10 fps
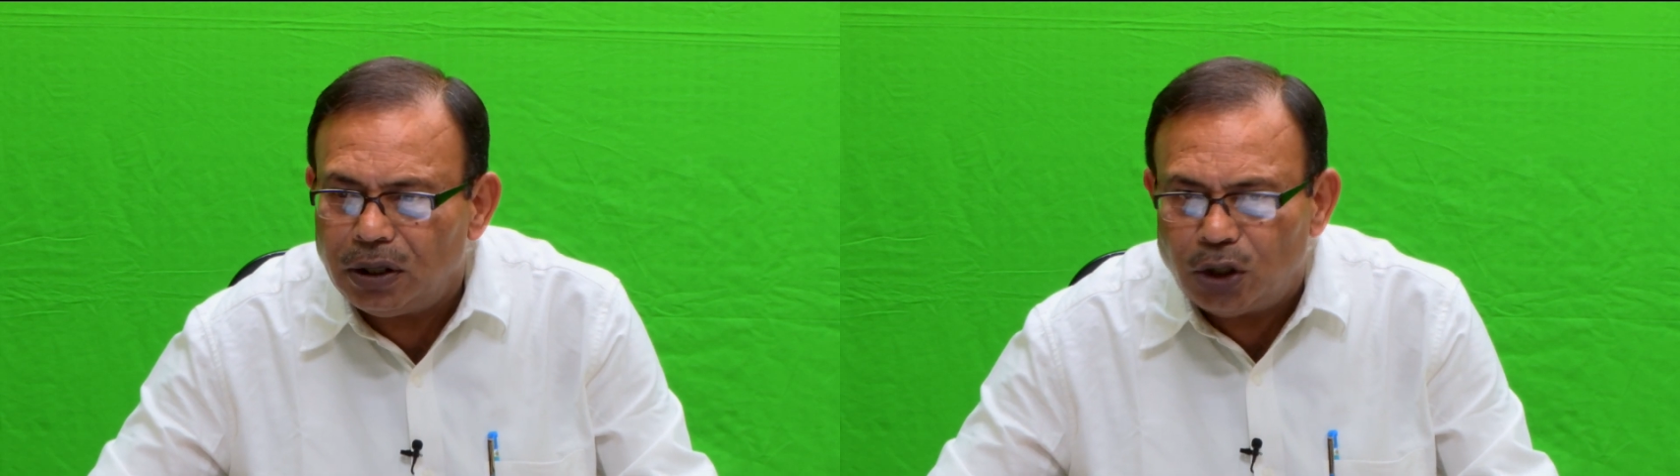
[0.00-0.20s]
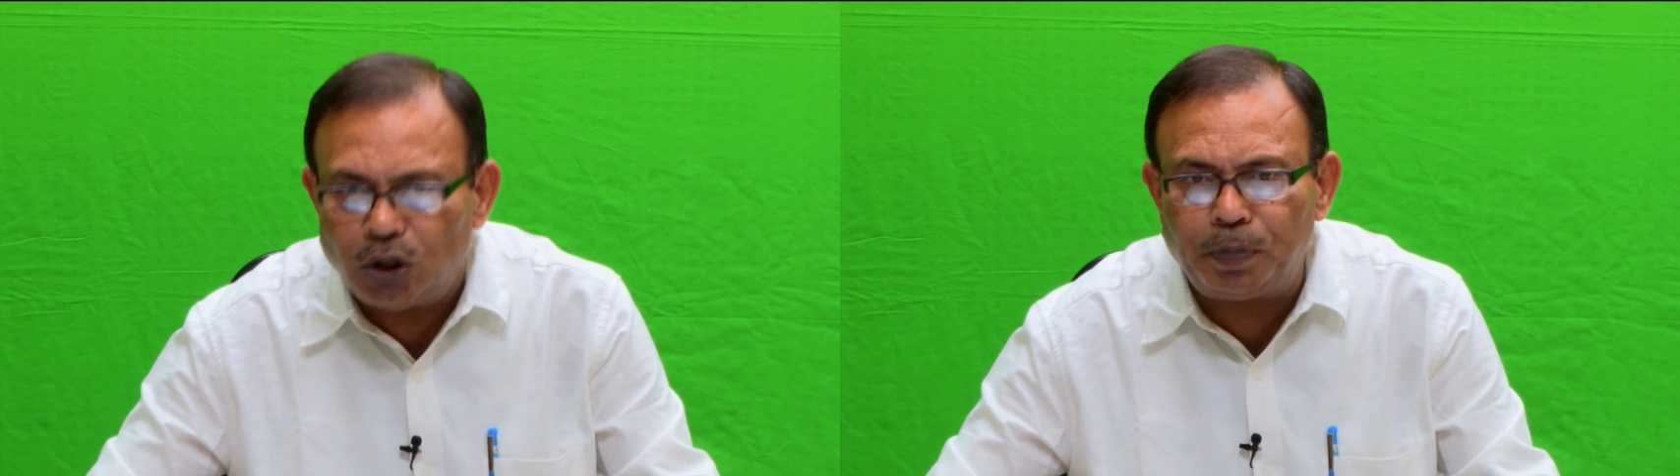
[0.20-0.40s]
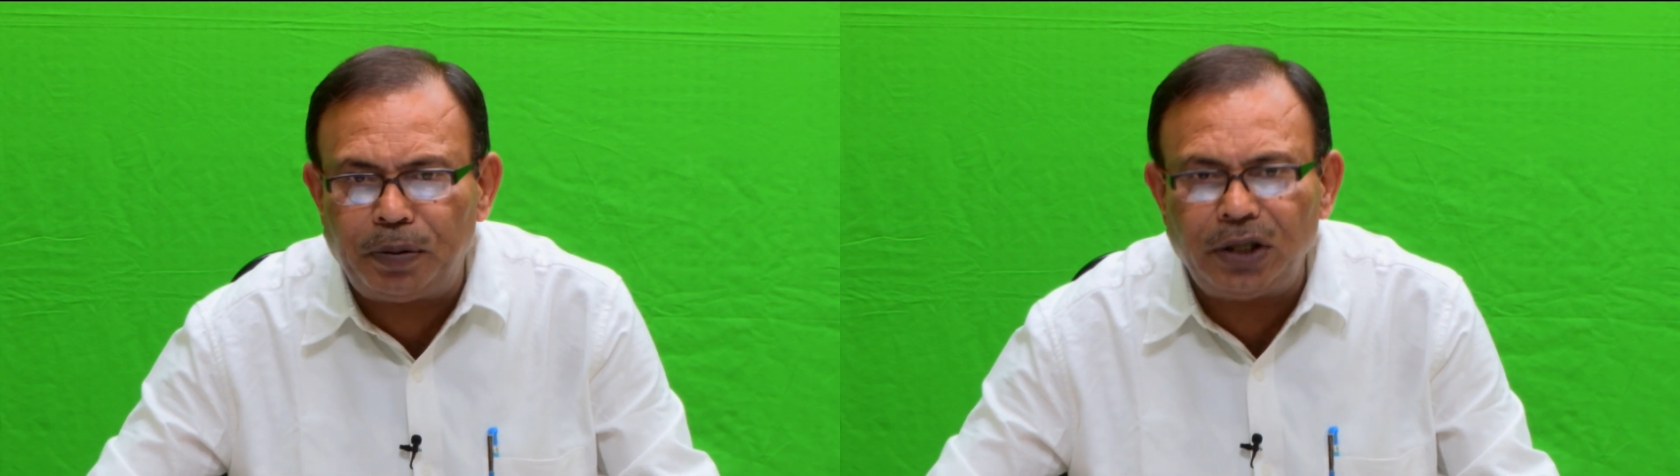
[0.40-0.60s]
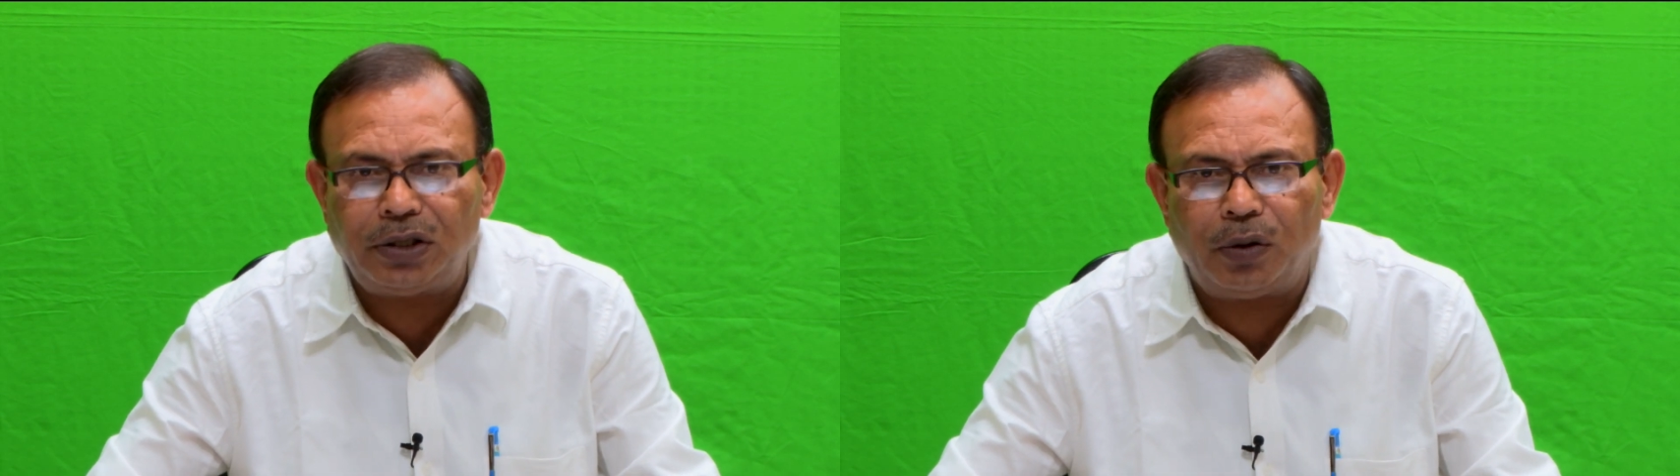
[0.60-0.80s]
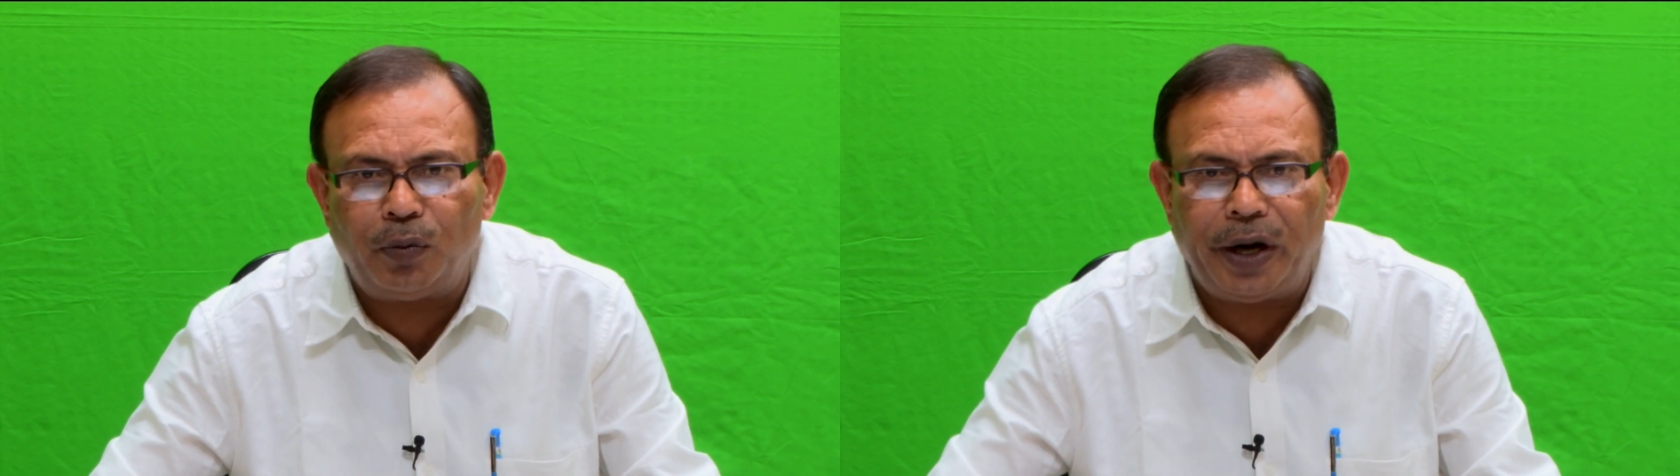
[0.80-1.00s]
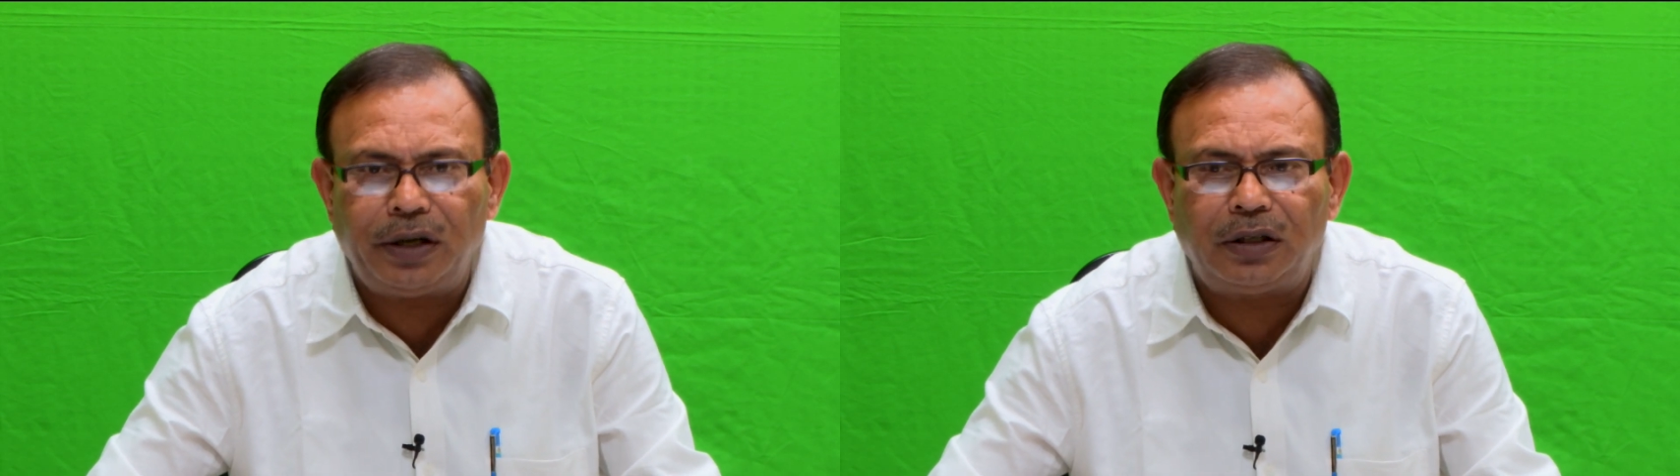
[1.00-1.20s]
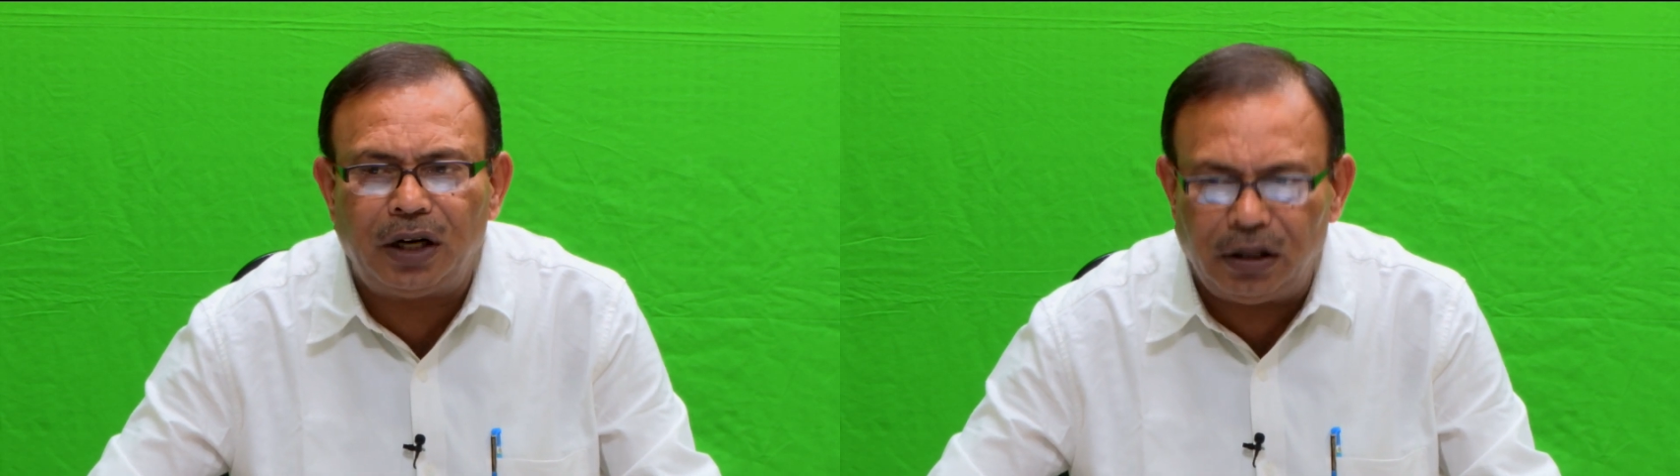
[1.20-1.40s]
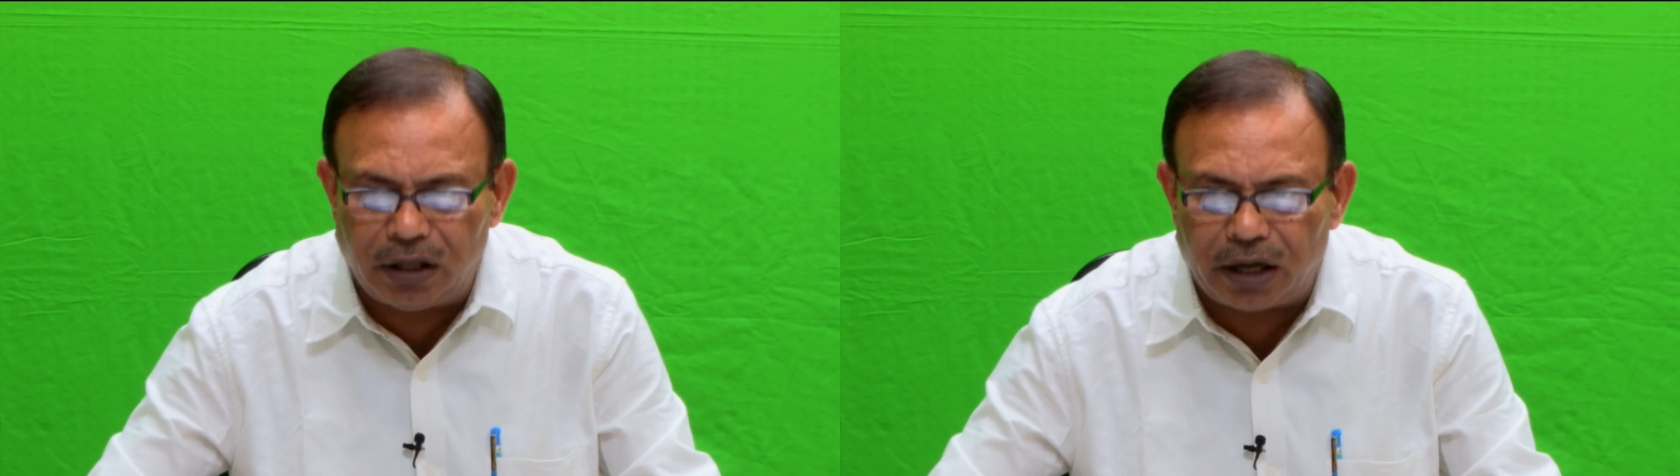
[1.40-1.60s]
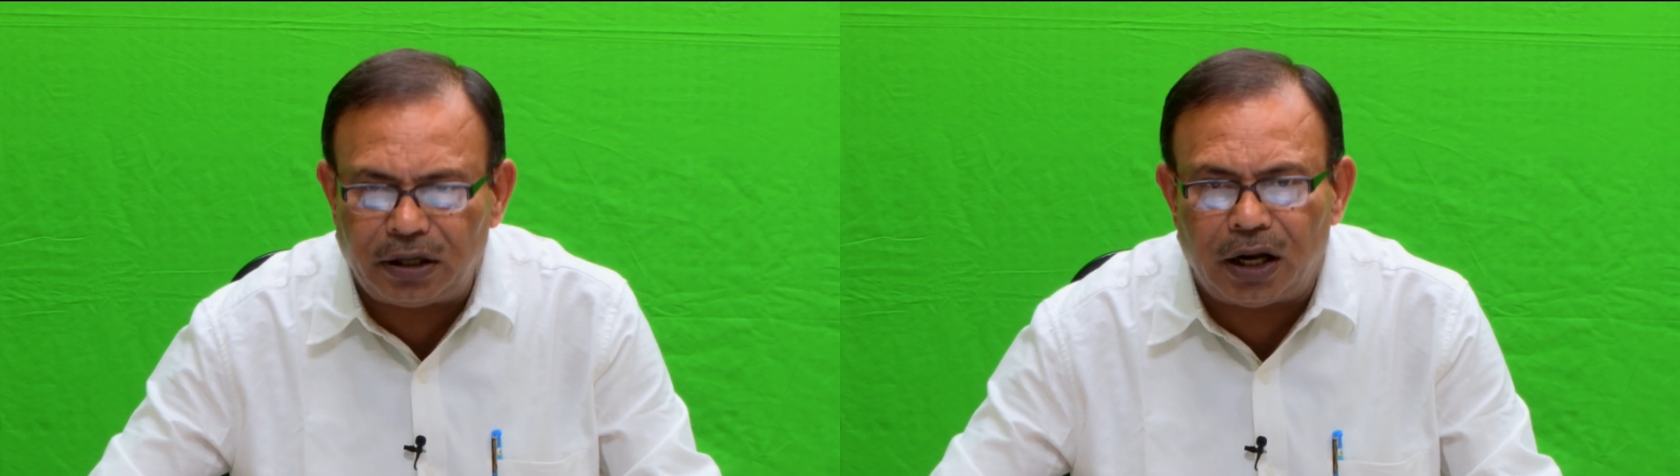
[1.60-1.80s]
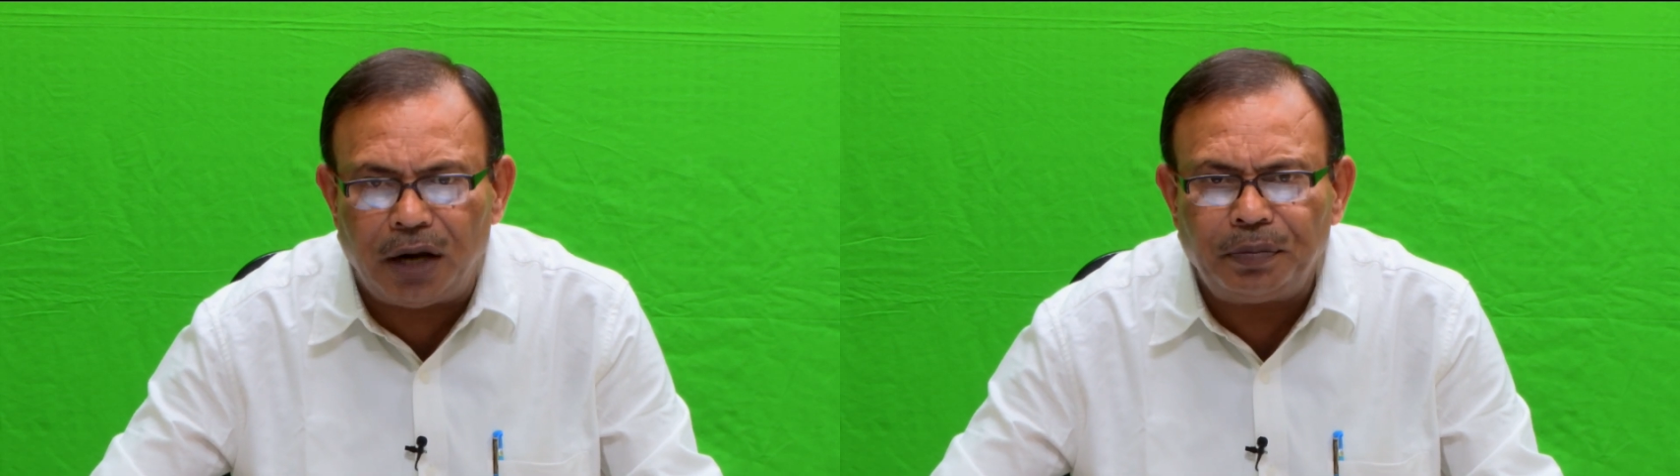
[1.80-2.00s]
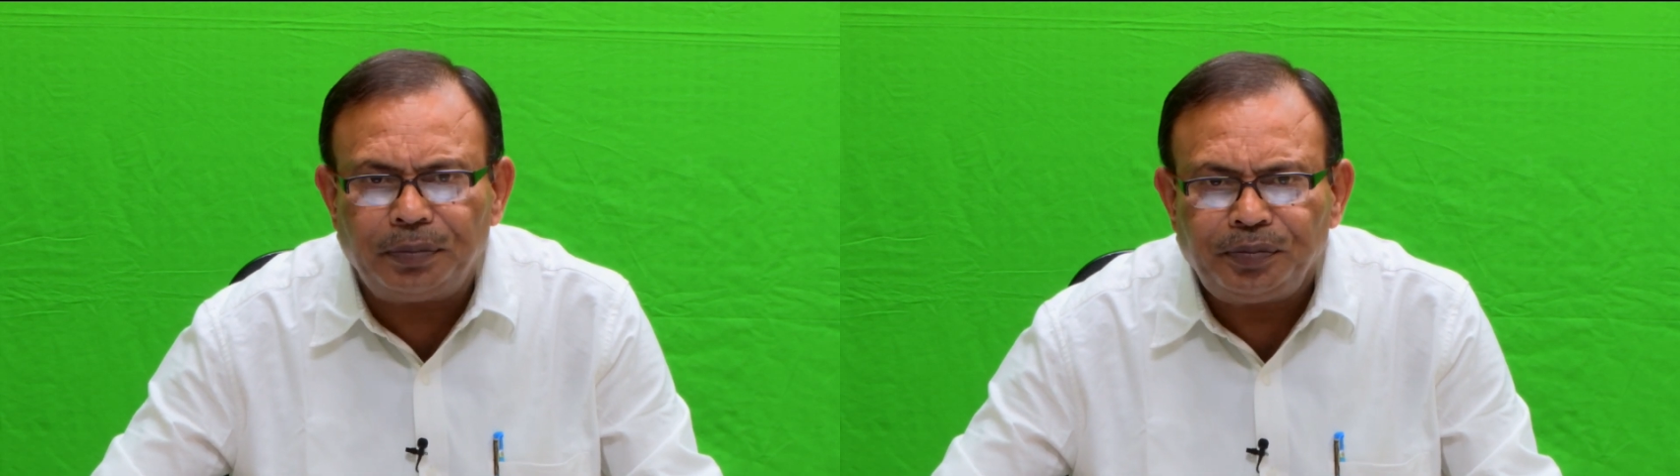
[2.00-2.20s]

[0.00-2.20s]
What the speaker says: So, please wait till that time,